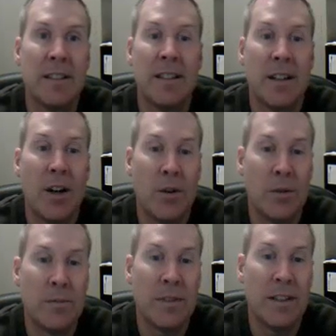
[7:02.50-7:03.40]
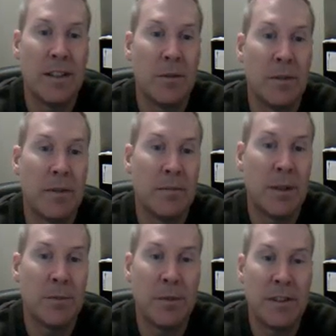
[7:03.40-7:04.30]
home in the Palm
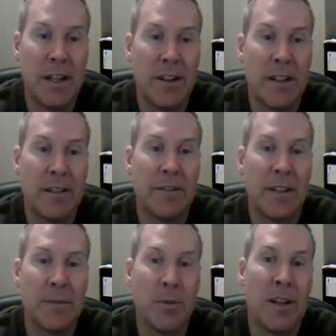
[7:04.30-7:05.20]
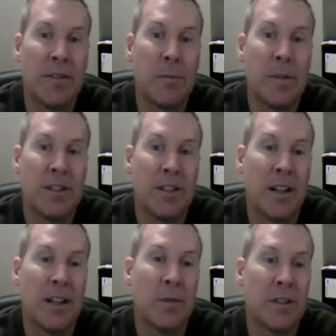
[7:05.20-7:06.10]
Springs area, we've got some great information on
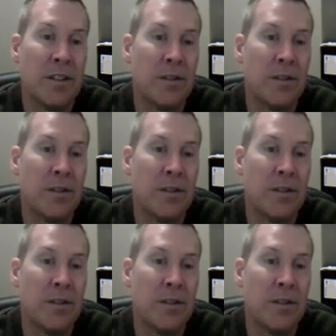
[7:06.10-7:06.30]
what to do when